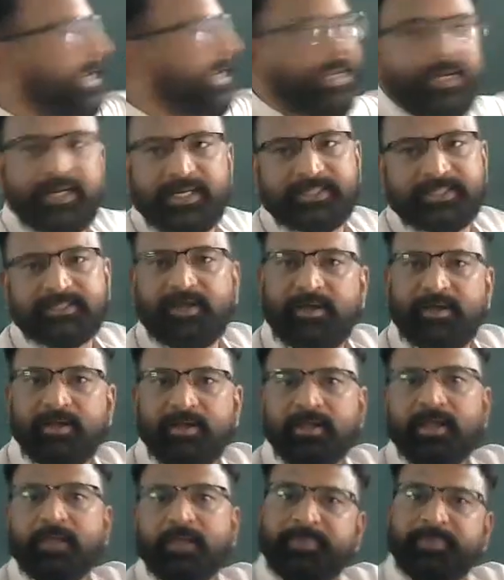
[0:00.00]
taken as
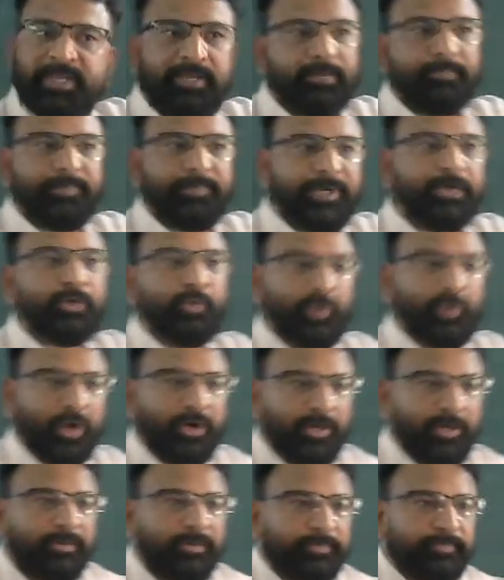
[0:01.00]
a P2
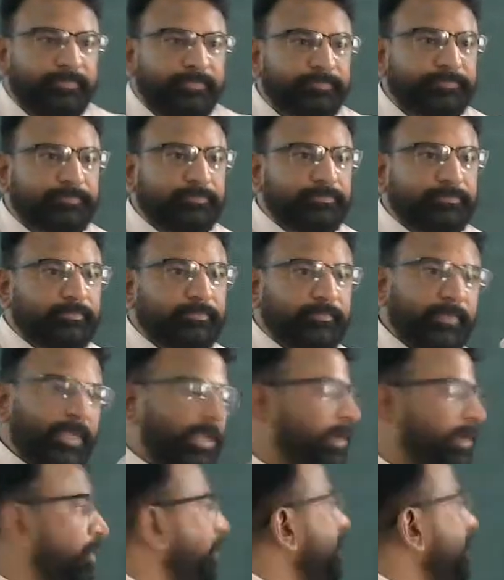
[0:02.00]
naught.
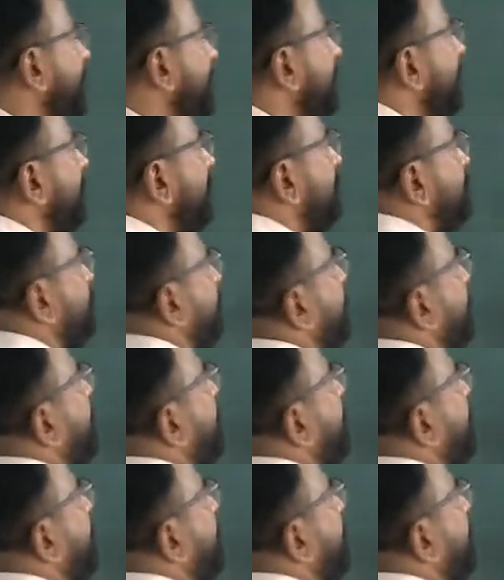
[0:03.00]
Okay, so